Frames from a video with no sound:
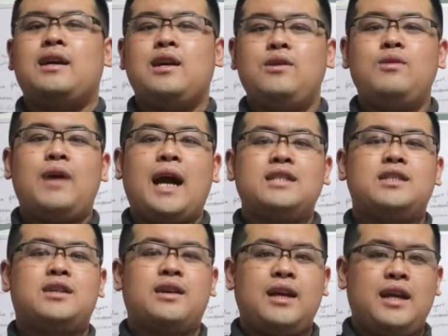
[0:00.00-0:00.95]
Can you
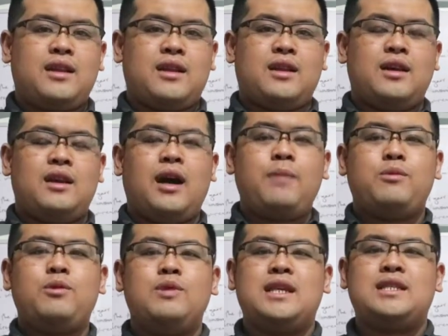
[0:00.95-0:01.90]
answer it
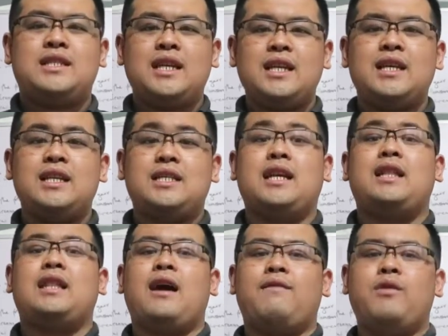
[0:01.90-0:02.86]
up to the single
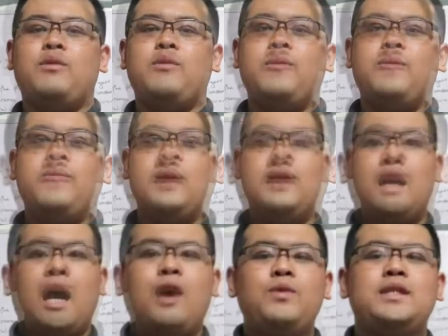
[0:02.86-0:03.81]
centavo?
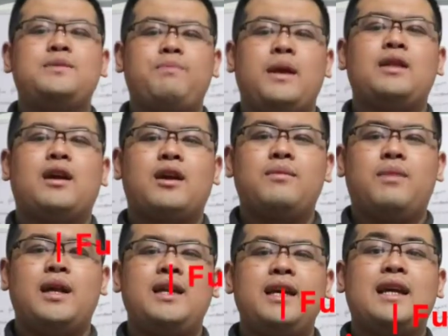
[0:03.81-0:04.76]
How we spend our
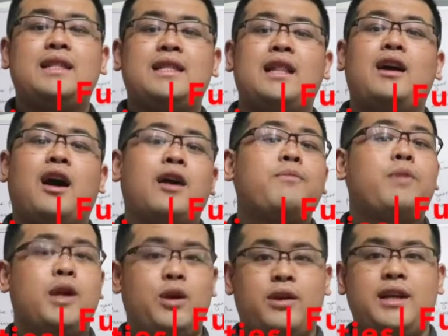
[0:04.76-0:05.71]
money can tell our
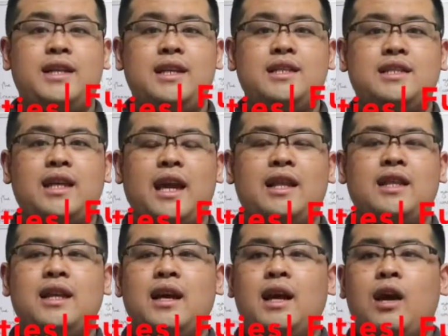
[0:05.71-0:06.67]
priorities
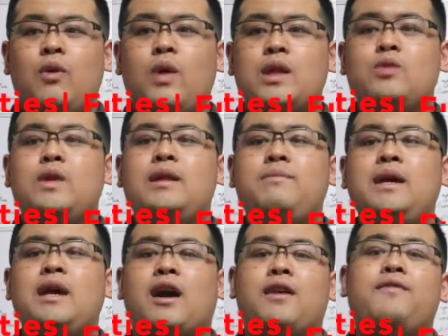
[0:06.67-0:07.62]
and what will
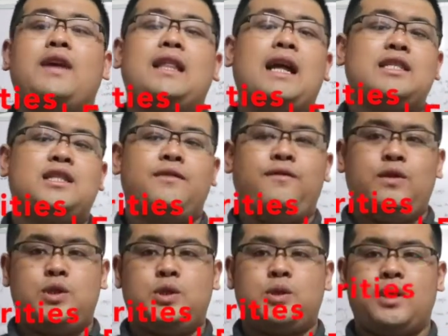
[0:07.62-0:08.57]
be our financial
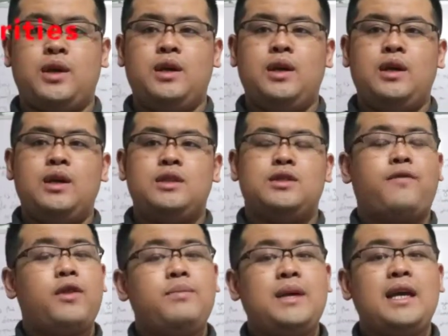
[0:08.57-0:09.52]
future. So
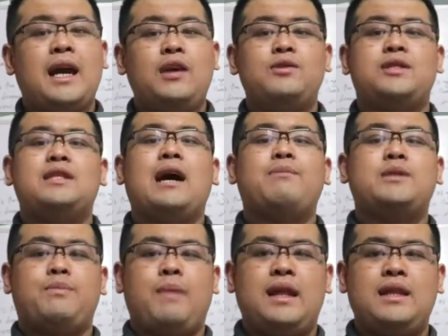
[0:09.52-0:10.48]
for me, I use the app
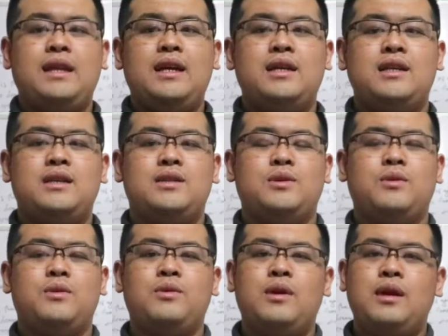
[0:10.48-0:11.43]
Spendly.
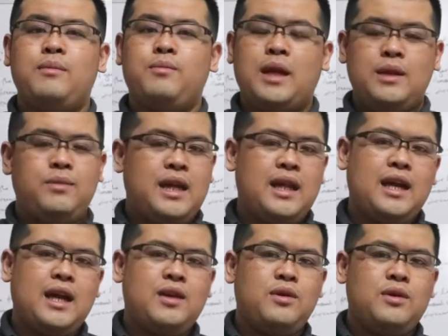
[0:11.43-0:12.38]
So pwede mong
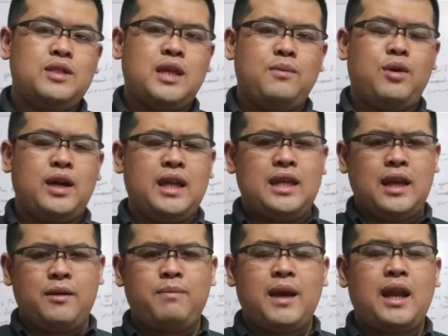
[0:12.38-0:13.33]
ilagay doon saan mo
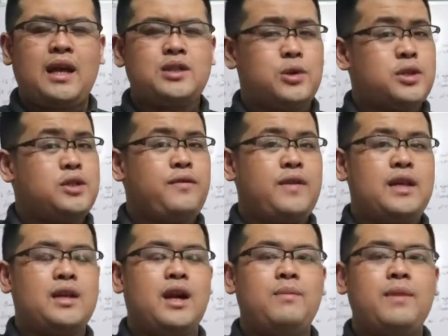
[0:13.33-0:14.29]
kinita yung pera, source of
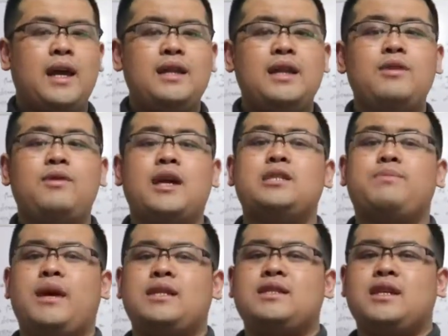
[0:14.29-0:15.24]
income, and then yung
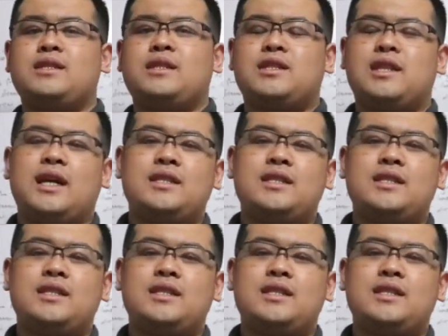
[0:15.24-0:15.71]
expenses such